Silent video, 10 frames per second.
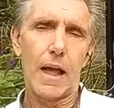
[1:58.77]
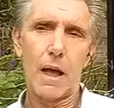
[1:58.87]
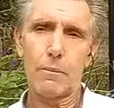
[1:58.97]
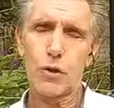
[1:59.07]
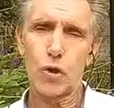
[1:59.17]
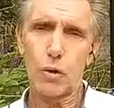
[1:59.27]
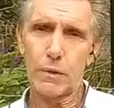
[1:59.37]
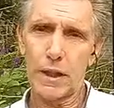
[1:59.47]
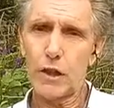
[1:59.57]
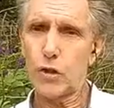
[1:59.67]

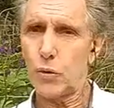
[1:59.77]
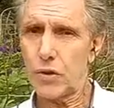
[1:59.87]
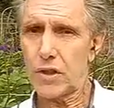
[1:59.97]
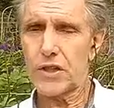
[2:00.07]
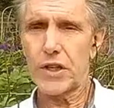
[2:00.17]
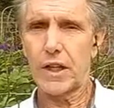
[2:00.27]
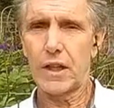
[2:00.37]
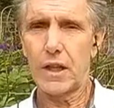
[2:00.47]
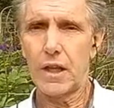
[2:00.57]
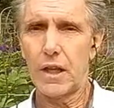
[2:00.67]
absorbed into the
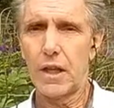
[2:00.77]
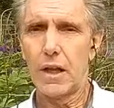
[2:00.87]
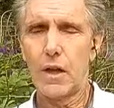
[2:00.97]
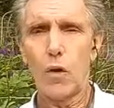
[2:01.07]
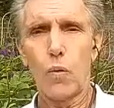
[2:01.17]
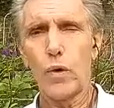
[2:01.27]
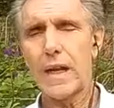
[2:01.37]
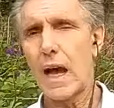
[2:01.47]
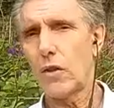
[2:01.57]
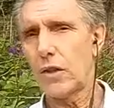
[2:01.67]
cell
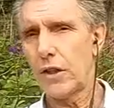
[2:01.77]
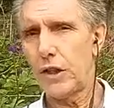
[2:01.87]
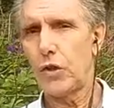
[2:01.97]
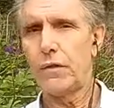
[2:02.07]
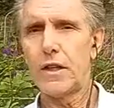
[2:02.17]
without the need of